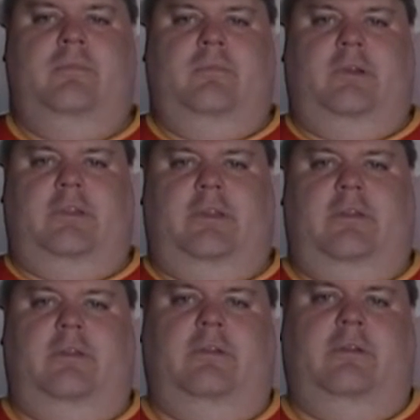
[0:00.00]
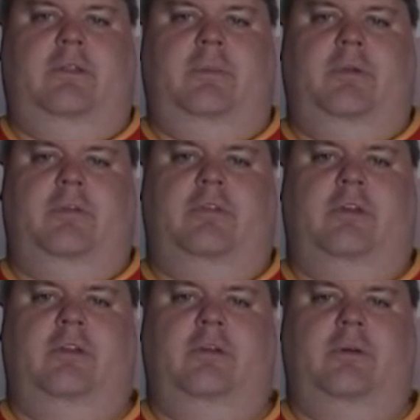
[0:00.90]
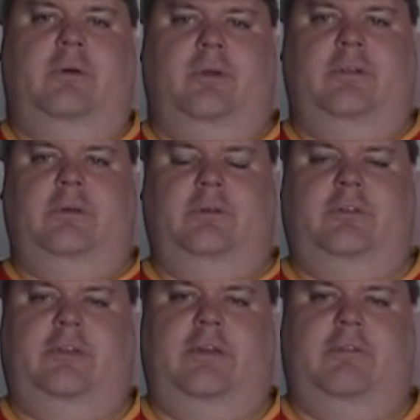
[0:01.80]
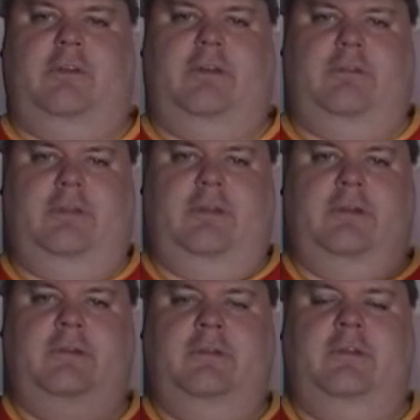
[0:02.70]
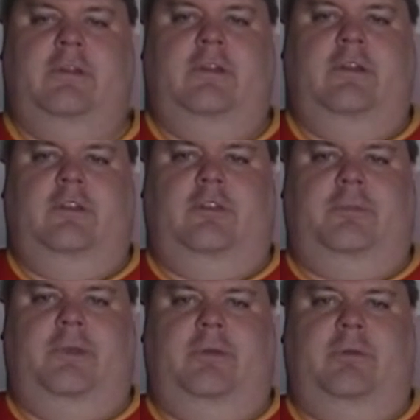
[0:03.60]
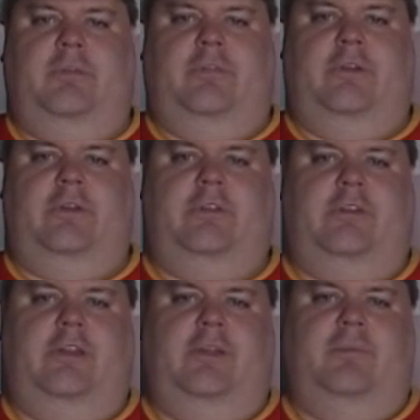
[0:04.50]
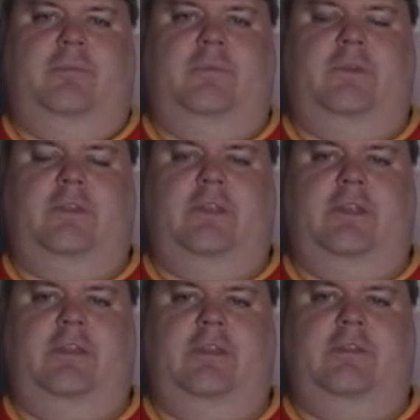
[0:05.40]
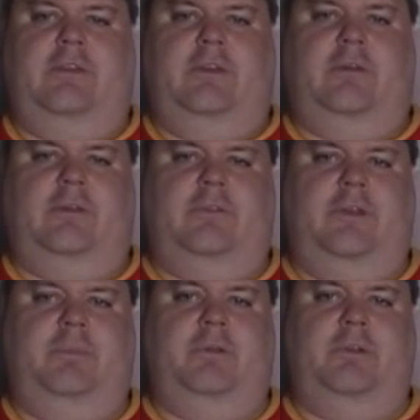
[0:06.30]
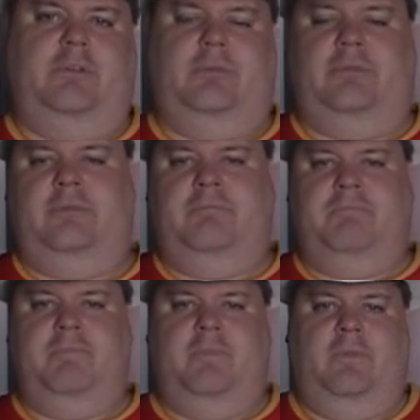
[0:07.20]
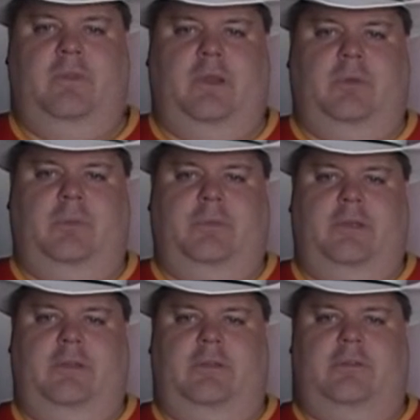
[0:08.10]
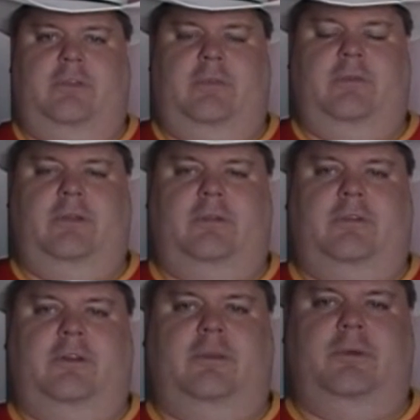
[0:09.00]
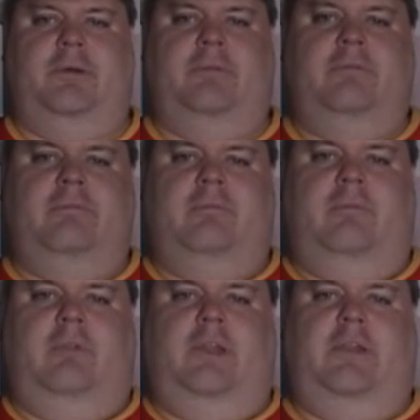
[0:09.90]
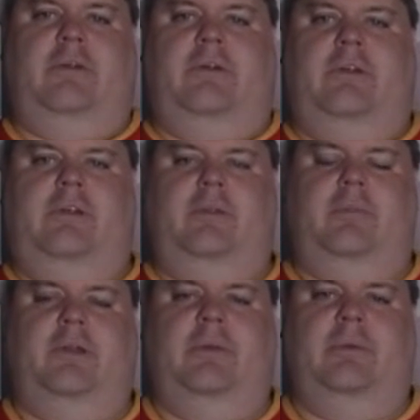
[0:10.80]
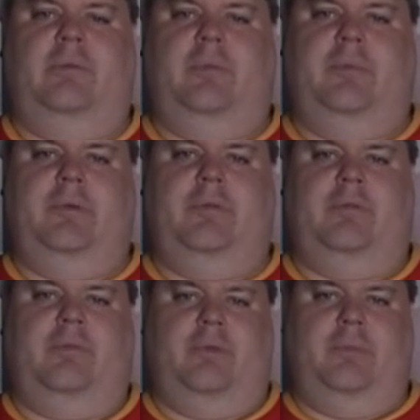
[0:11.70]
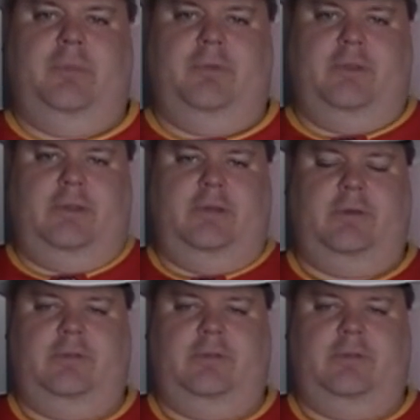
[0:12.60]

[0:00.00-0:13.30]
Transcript: but then they moved to Okotoks after having a dispute with Foothill Stadium with the then Calgary Vipers, and that will be another team that I'll talk about later in my Remember the Calgary